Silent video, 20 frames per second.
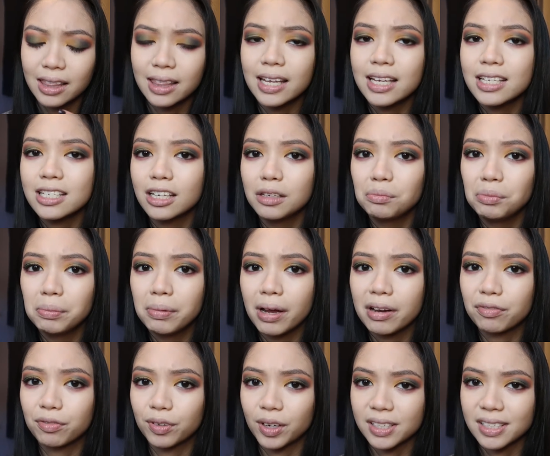This is gonna be my
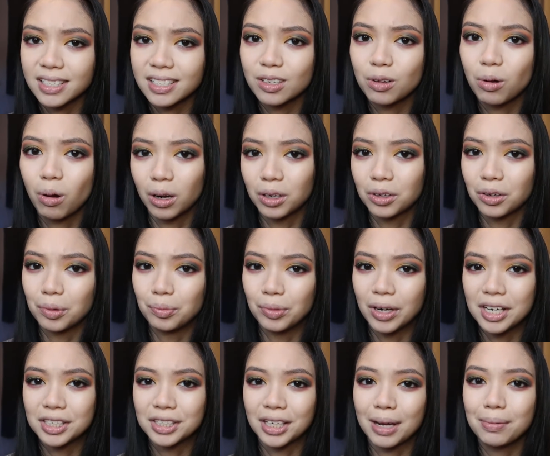first contour
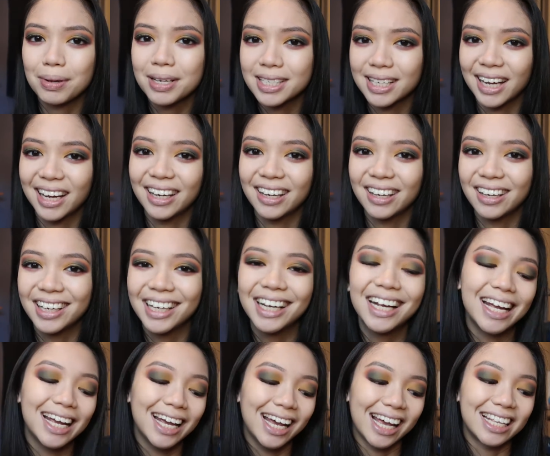brush. I'm excited,
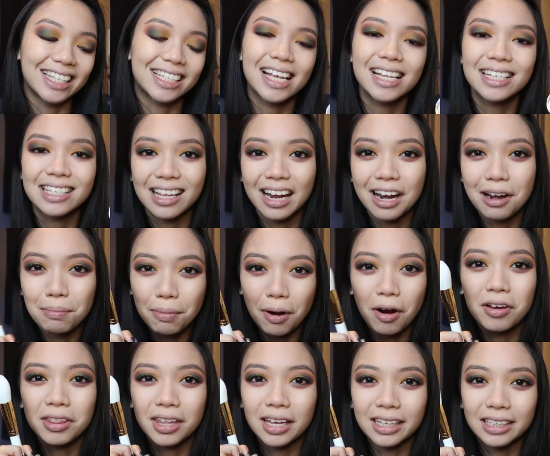and since they're
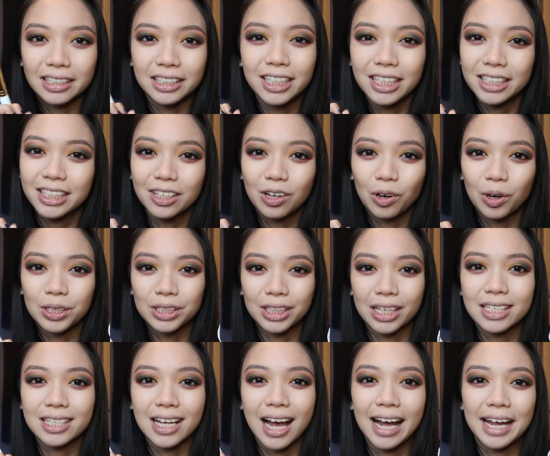both Gigi
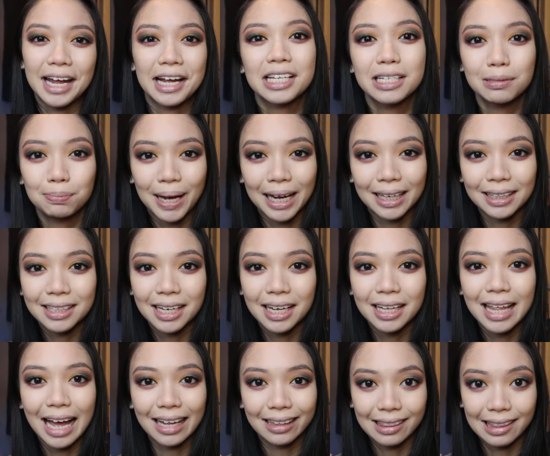Gorgeous, I
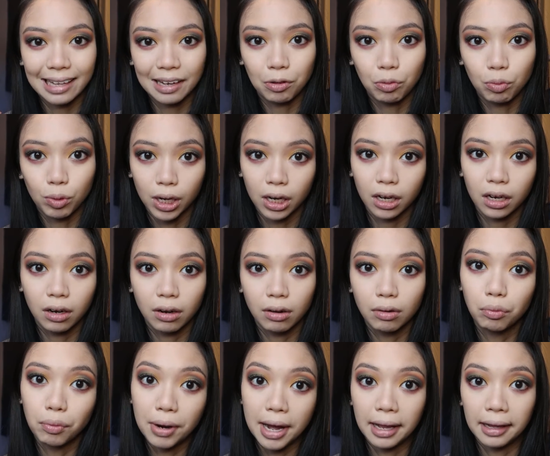expect that they work
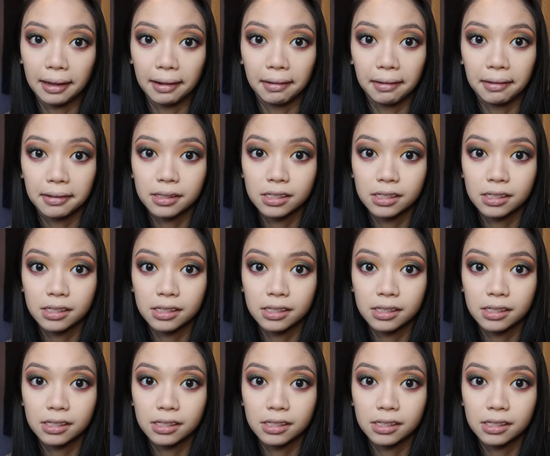well